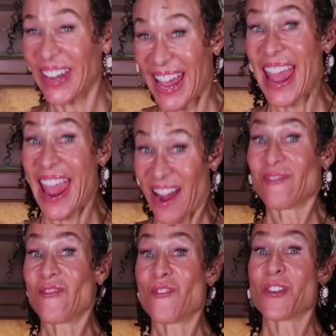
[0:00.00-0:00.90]
that
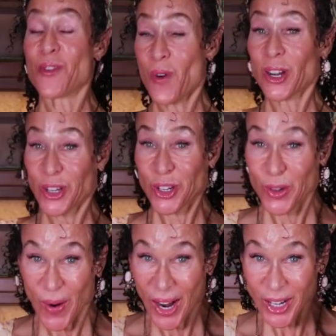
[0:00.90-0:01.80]
everyone
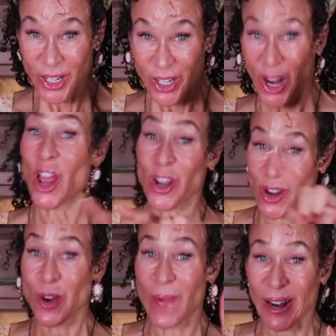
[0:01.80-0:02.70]
should watch,
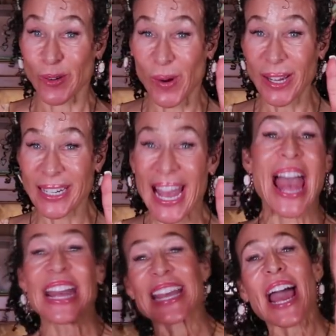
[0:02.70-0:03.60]
no matter what?
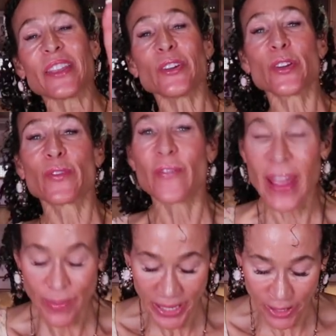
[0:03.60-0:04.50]
Gather your
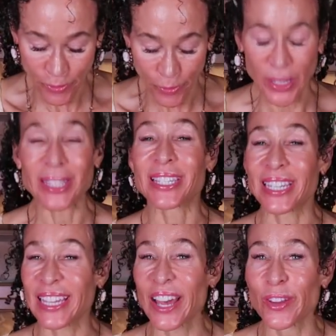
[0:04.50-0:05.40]
family and friends
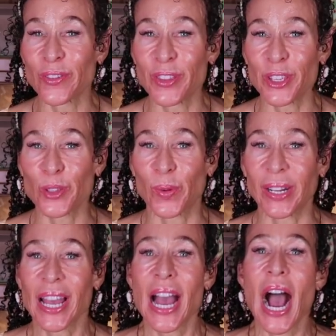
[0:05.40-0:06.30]
together for this
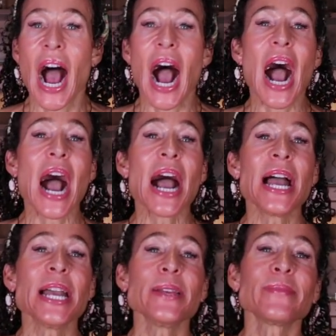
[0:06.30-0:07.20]
one.
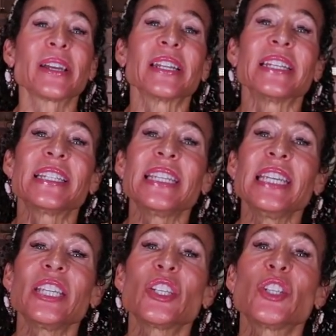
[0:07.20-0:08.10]
I'm gonna
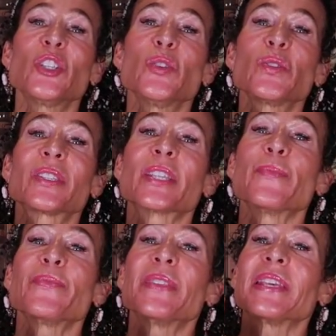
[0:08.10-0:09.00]
teach you
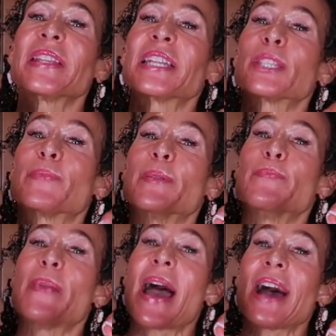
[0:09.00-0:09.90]
something that's
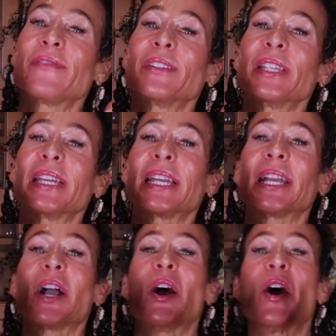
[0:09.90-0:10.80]
been
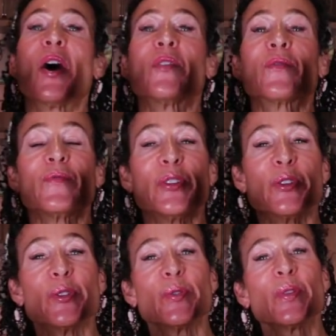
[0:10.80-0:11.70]
baffling
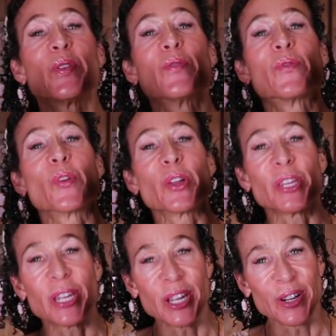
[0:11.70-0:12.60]
you for
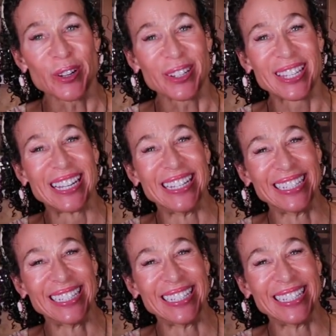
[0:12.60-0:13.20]
years.